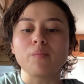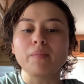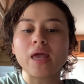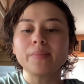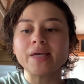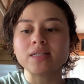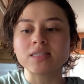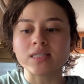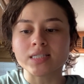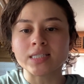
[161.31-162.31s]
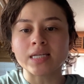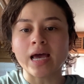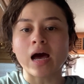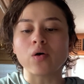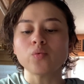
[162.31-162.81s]
Maybe it's this
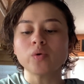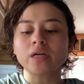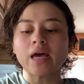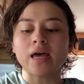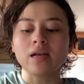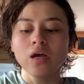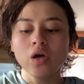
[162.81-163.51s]
noun. We'll get